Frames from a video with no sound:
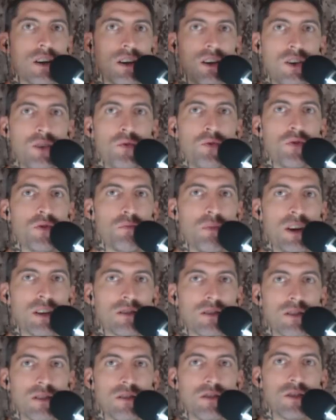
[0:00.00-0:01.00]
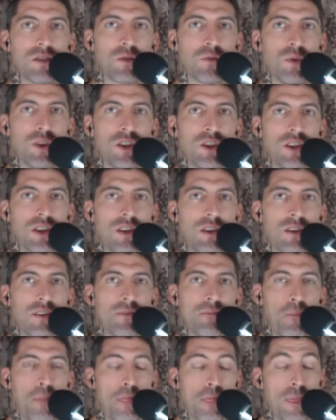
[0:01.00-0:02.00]
youth message, in which he
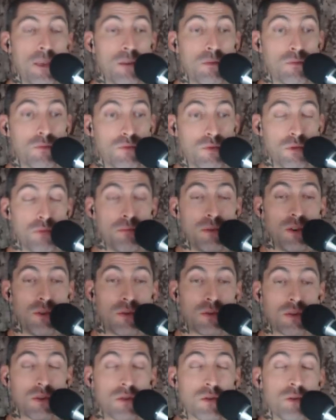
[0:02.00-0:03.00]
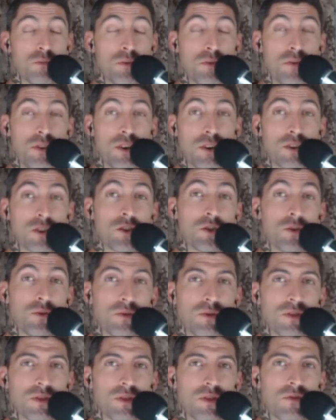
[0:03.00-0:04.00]
rebuked a group of young
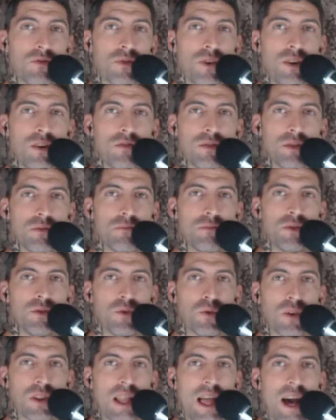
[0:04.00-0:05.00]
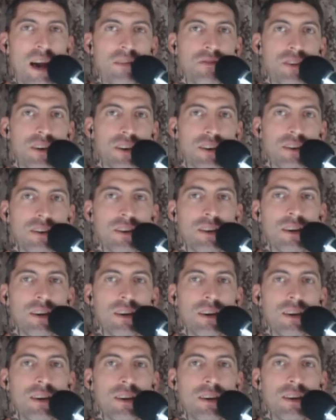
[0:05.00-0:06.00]
students in front of him who were laughing,
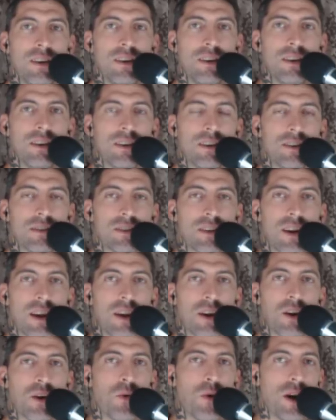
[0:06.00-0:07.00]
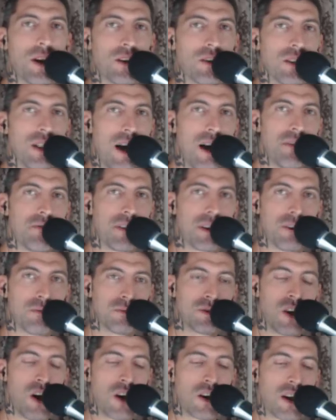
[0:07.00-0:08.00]
and he said, "I don't know why you're laughing, I'm
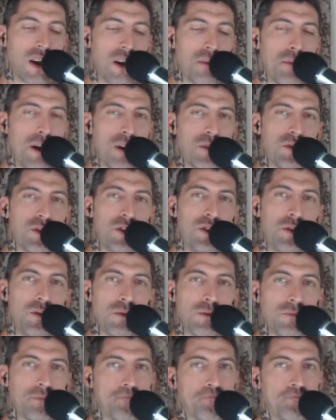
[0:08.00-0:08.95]
talking about you."